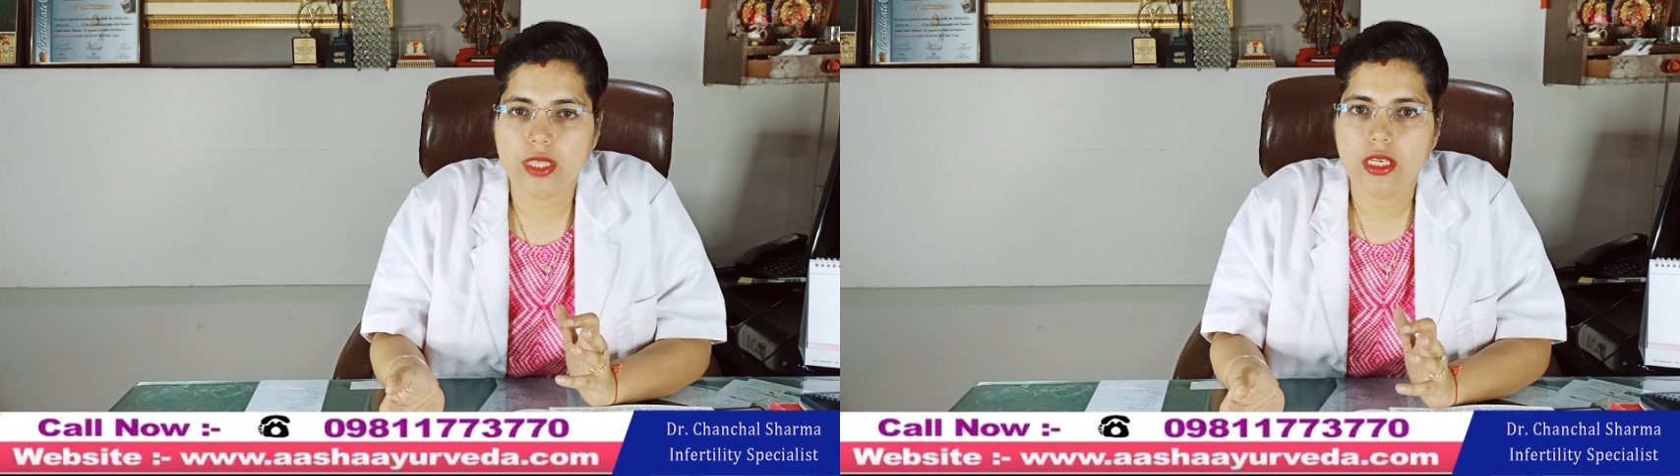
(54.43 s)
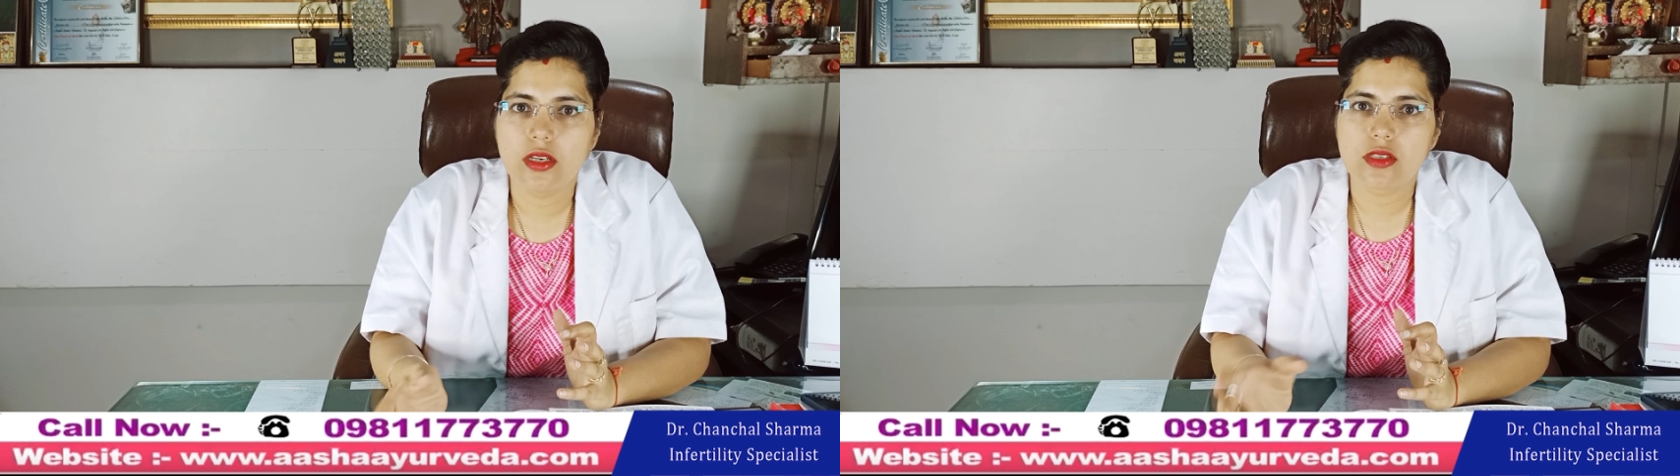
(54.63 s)

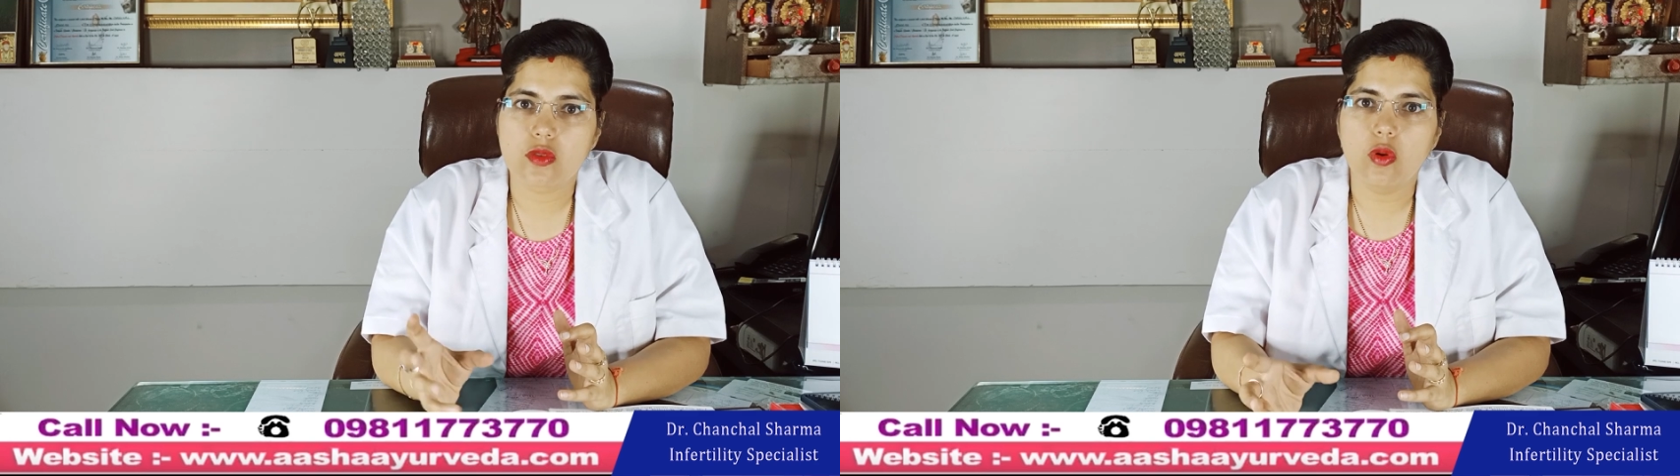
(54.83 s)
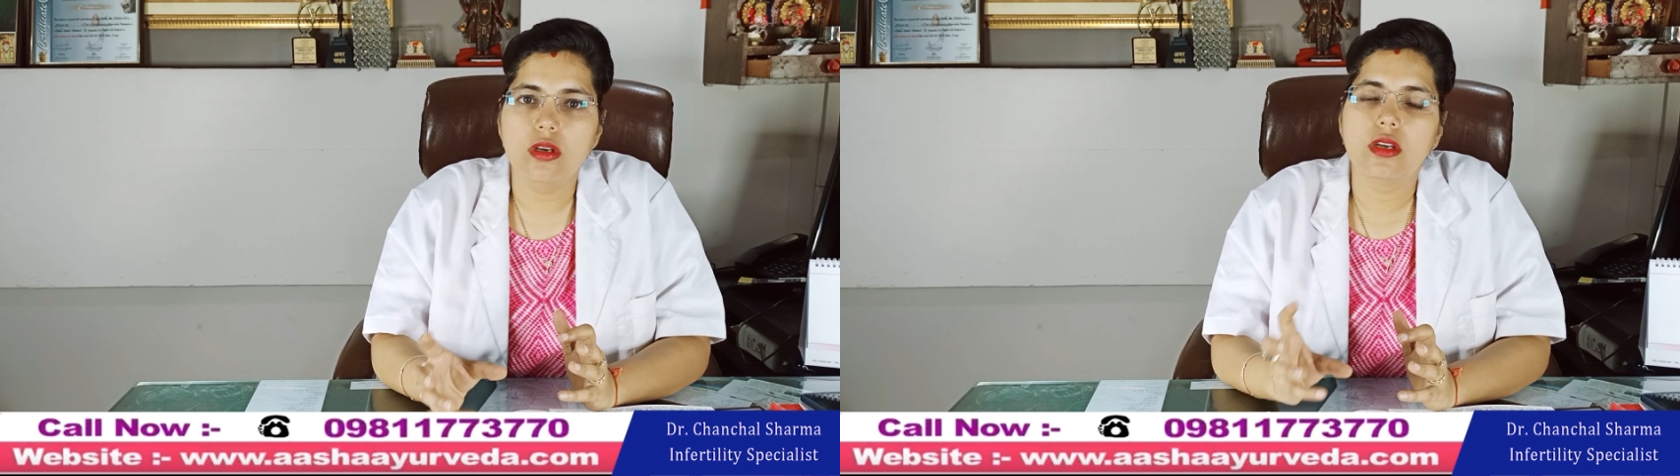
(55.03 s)

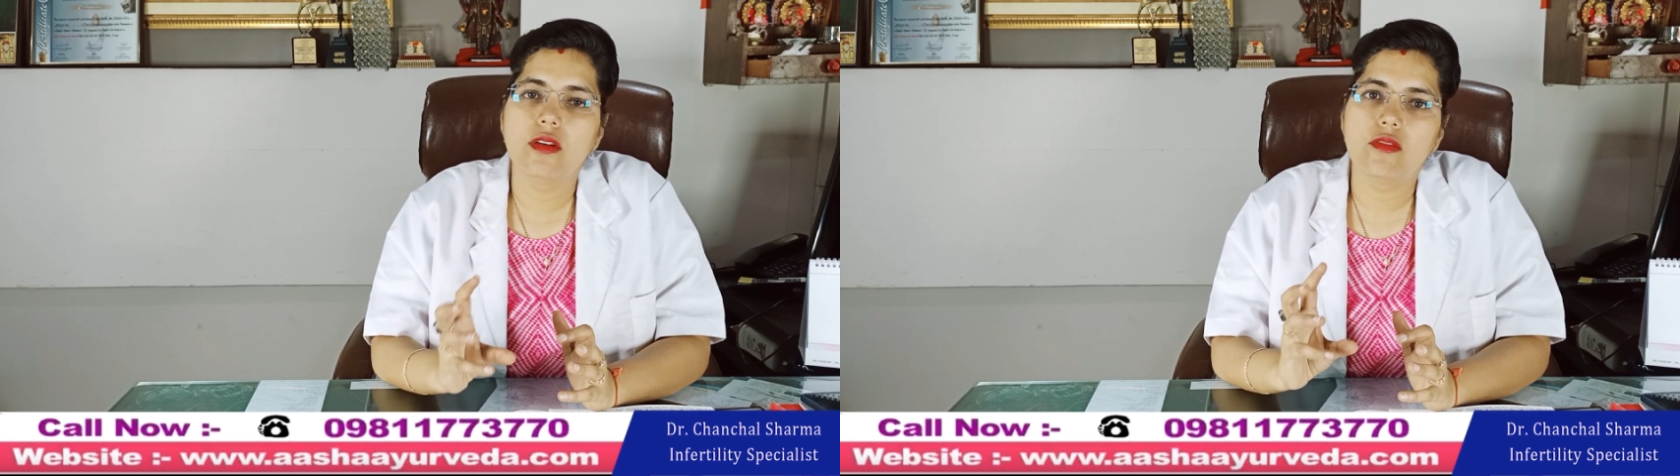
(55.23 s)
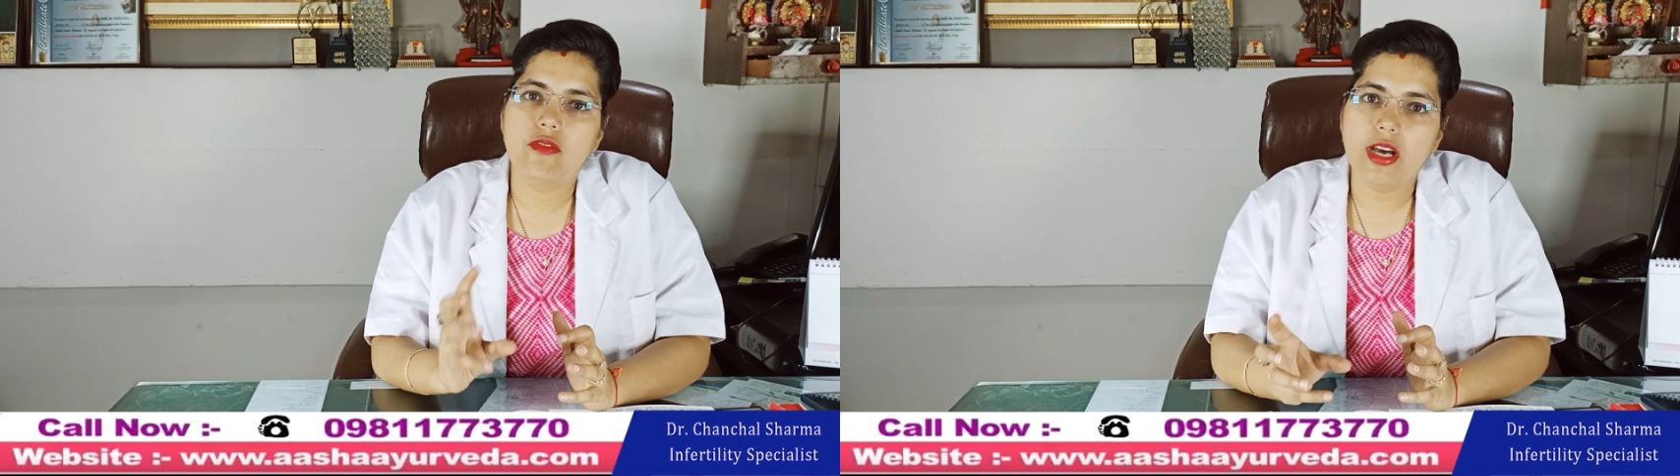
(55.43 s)
So,
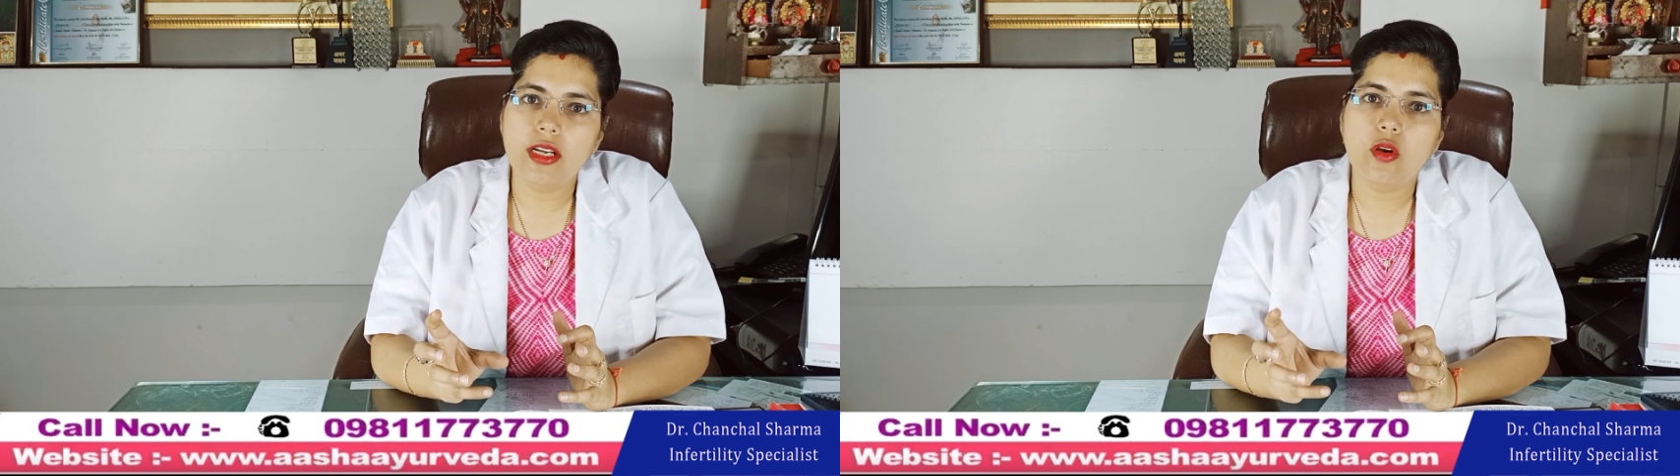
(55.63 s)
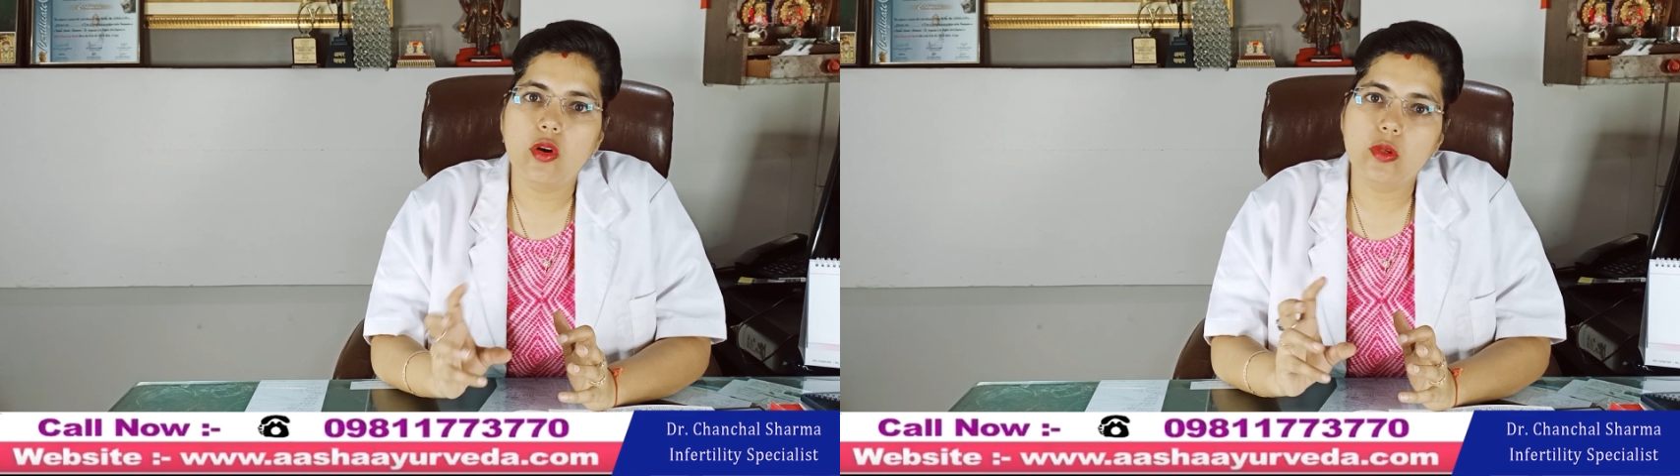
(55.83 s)
one
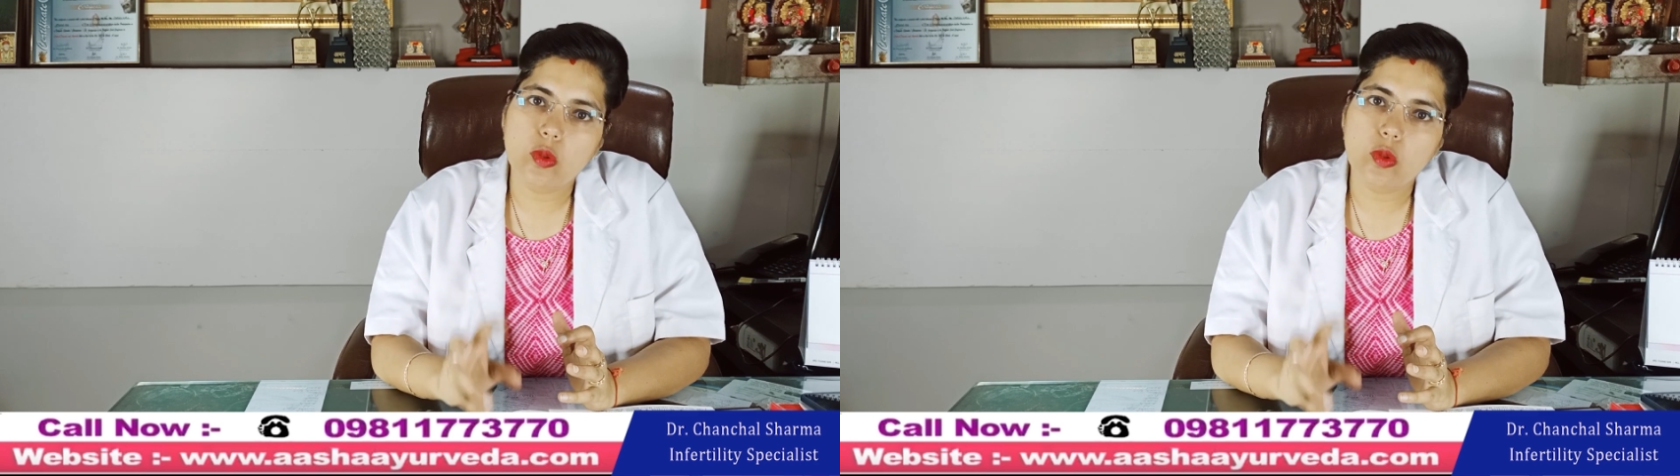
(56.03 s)
or two